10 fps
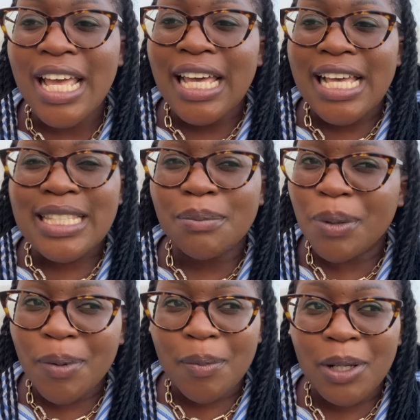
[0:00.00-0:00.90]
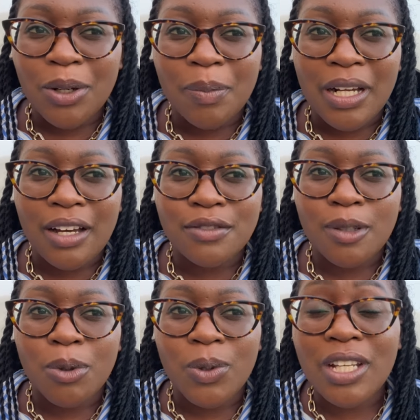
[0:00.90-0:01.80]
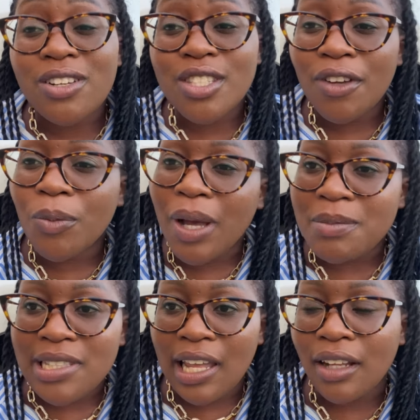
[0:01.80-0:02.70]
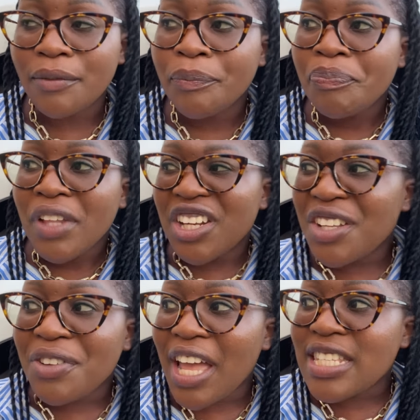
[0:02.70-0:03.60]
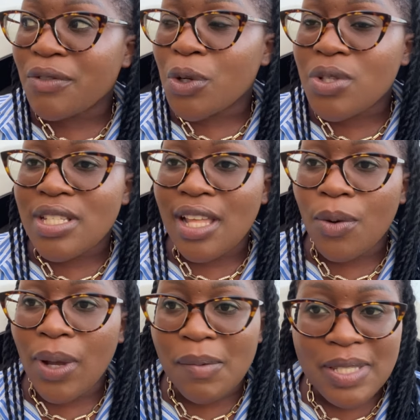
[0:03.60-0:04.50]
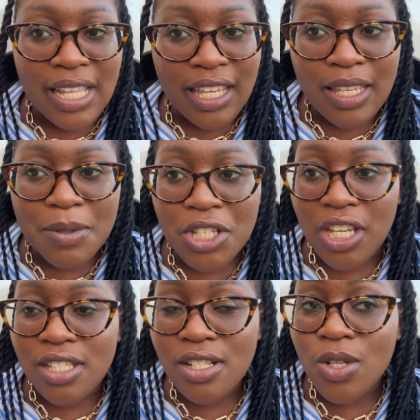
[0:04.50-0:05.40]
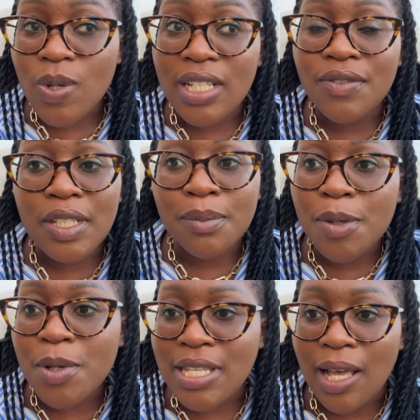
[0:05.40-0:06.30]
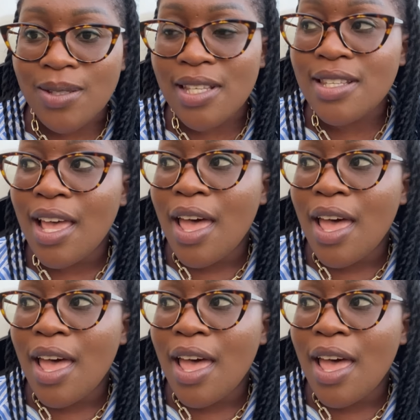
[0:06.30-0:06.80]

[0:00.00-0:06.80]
and some people may not be comfortable with it. Because even where I'm staying, I don't know if you guys have noticed, like, where I'm staying keeps changing because we're living in people's houses,